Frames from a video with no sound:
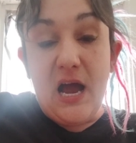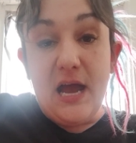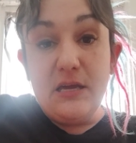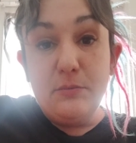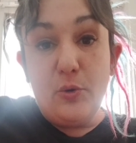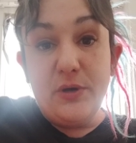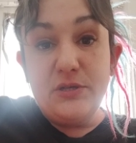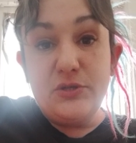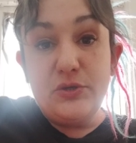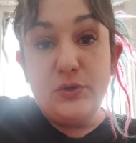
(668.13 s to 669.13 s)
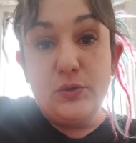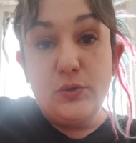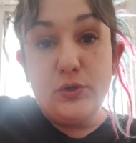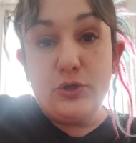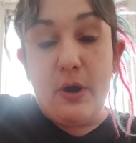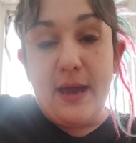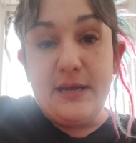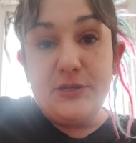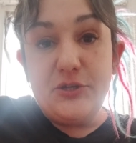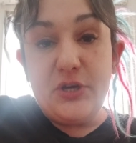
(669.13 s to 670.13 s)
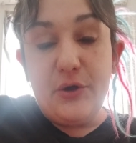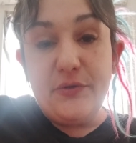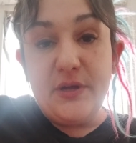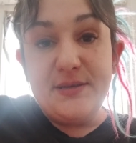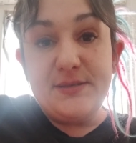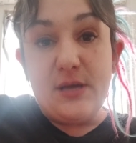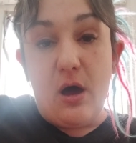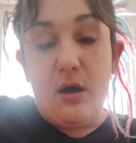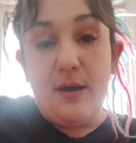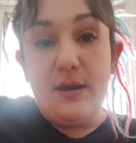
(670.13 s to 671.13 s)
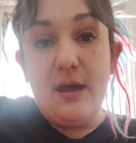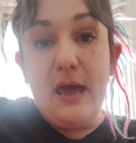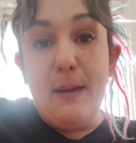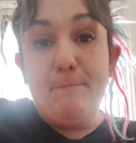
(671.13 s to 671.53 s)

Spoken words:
I am going to try and share this on